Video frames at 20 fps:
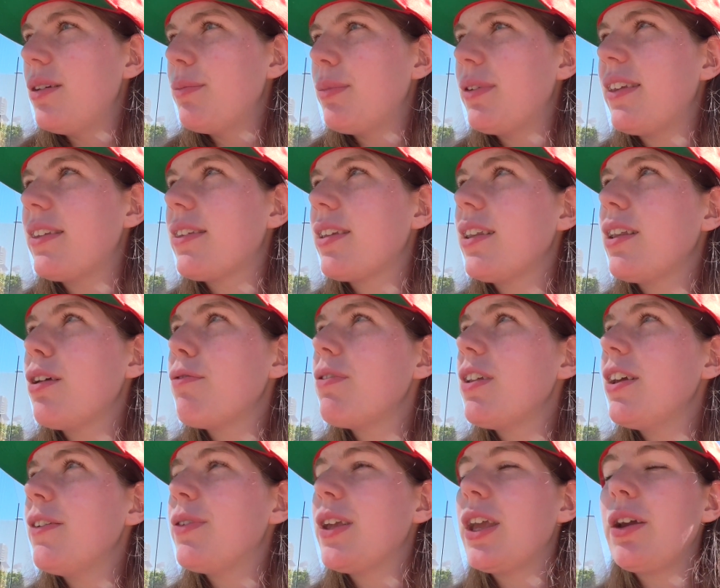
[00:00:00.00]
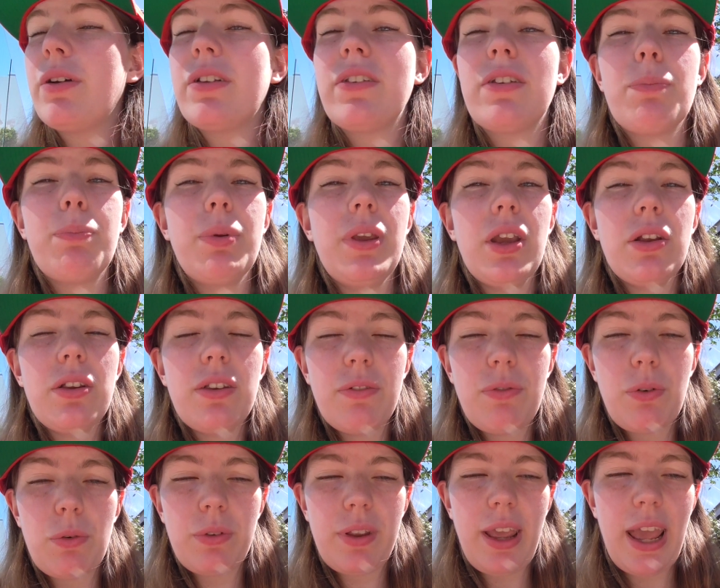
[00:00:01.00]
Because it's a lovely view, it's a
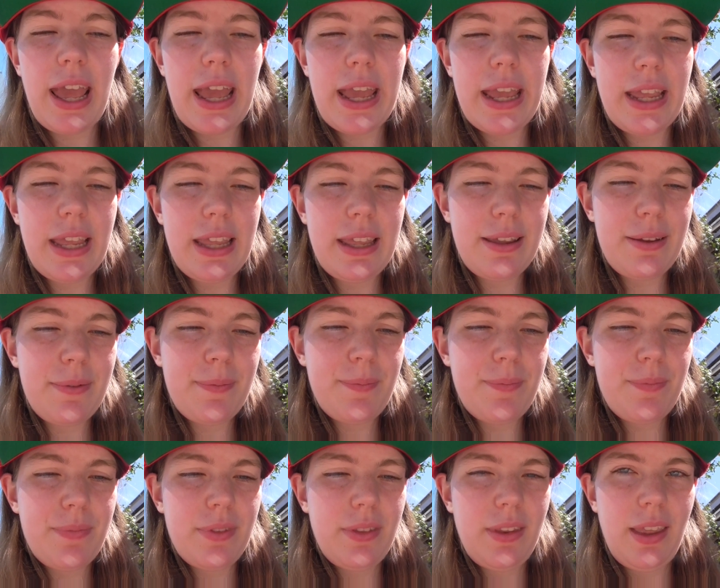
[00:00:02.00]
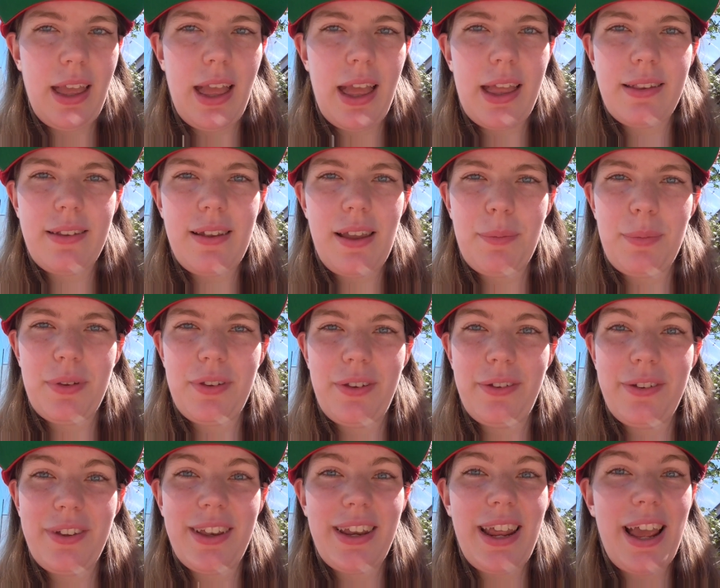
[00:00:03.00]
beautiful day, and I'm
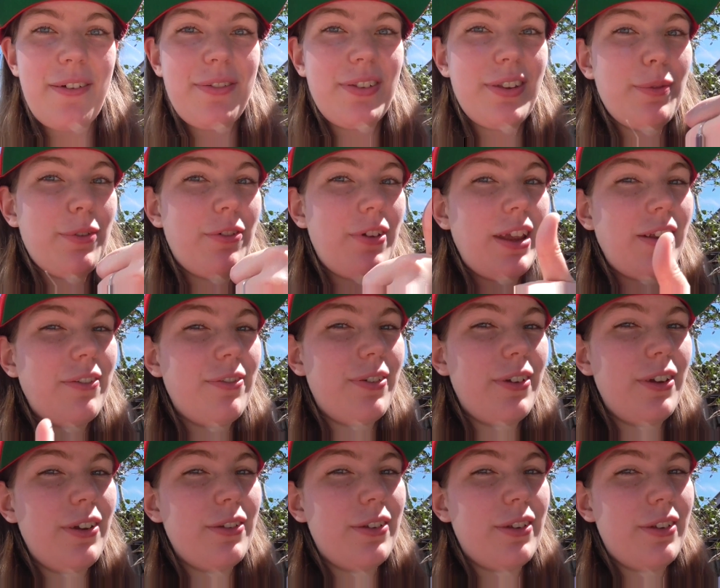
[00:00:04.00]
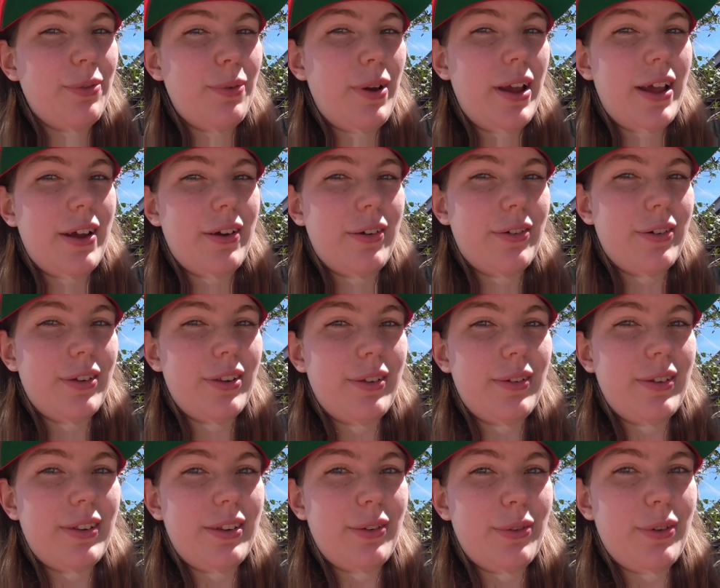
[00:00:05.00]
soon going to have some great food as well,
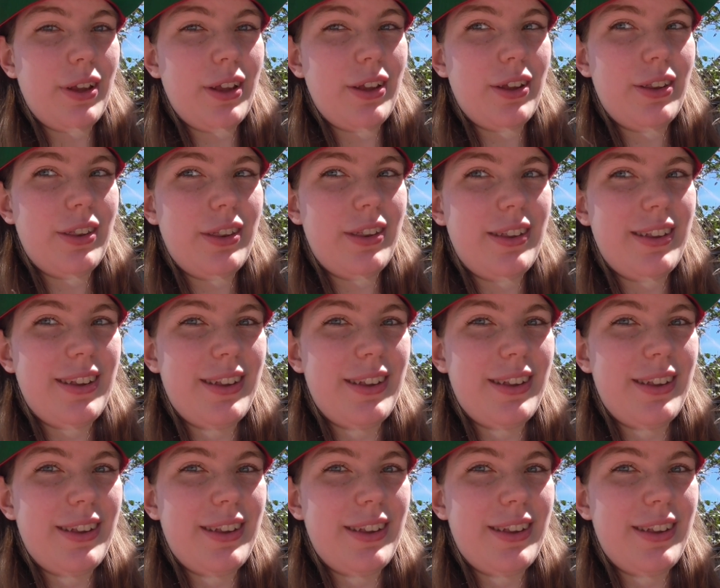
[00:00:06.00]
so it's all good.